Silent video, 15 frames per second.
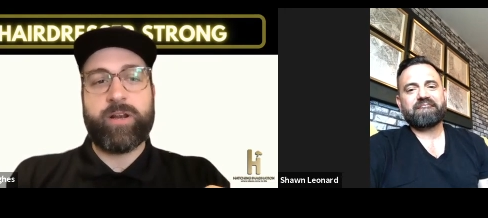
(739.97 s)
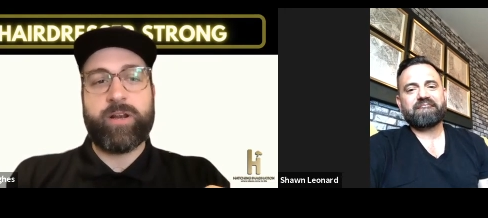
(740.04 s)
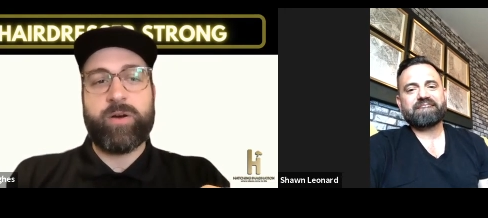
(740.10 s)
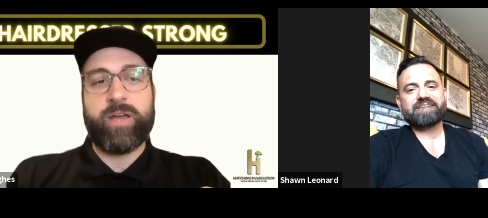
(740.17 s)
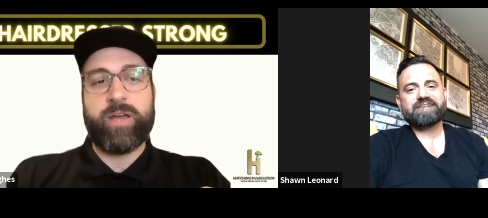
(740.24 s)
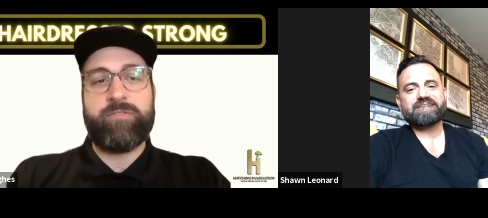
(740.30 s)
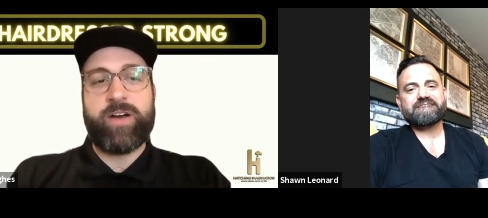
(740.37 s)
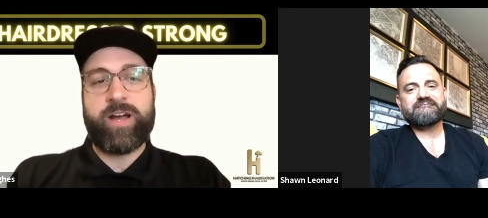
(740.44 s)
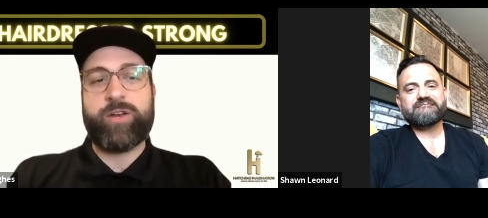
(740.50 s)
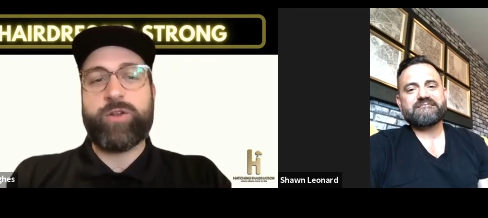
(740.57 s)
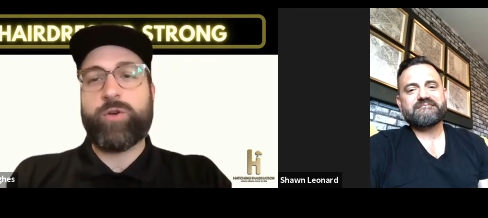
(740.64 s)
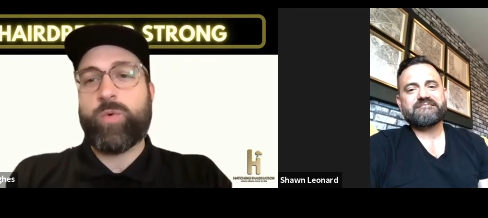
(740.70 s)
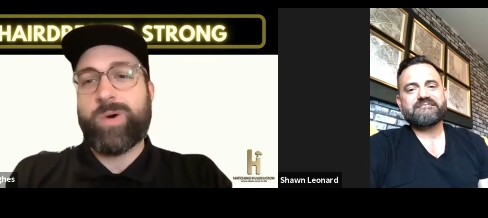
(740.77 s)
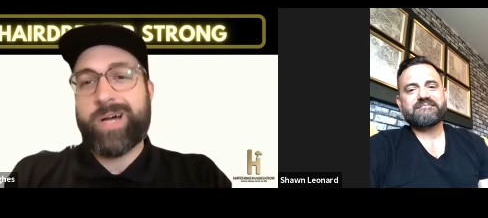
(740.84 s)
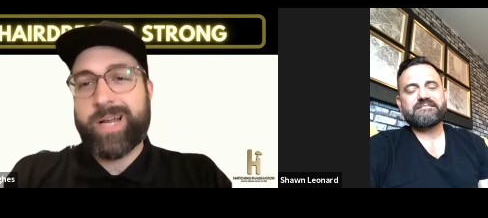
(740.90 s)
Speaker 1: you know, if I
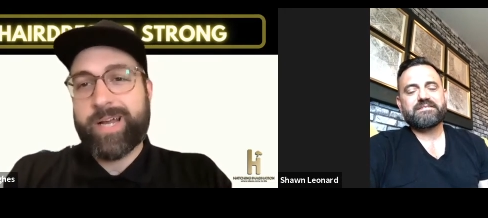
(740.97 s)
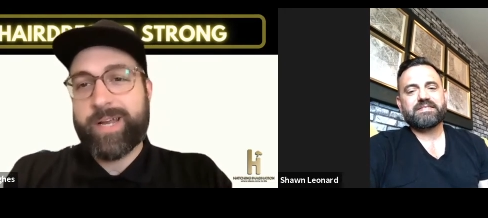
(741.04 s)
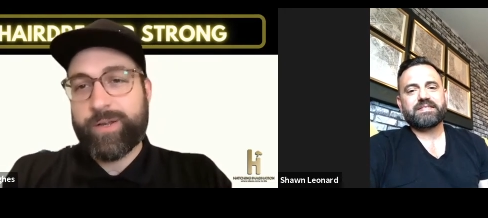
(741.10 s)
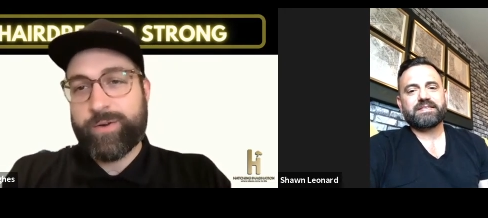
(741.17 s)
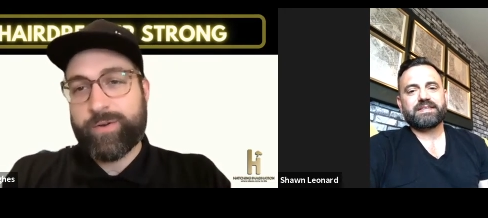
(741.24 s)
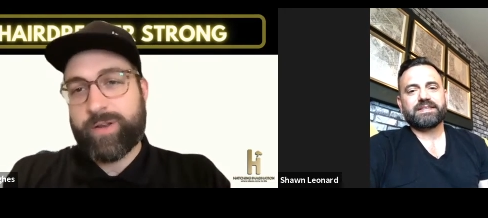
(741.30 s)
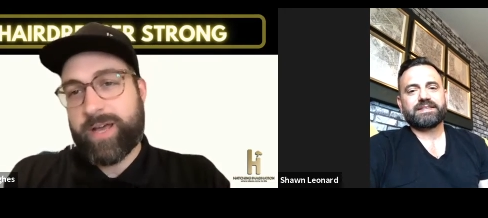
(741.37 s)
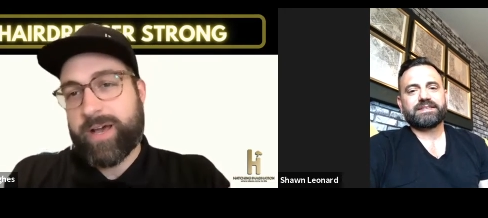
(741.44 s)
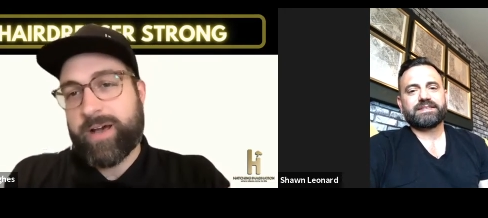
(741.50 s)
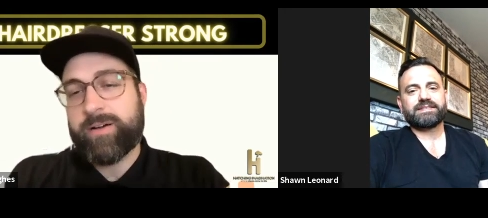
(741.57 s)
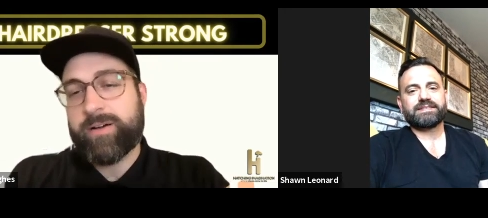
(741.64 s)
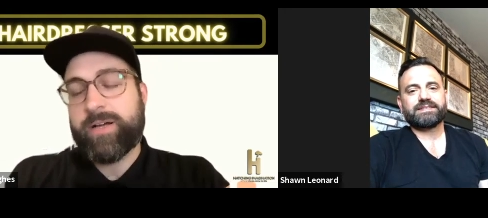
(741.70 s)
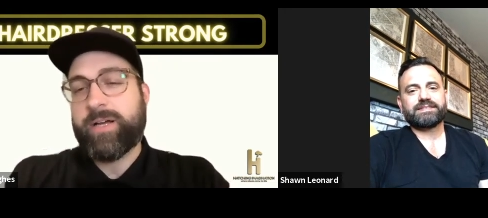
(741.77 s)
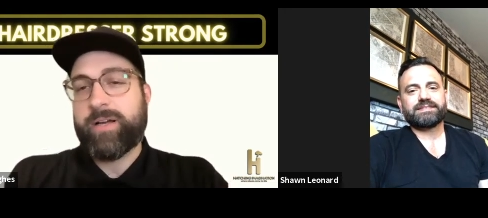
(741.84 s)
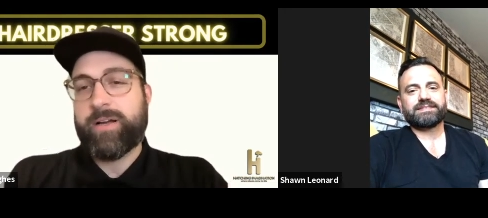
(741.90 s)
knew what I know now.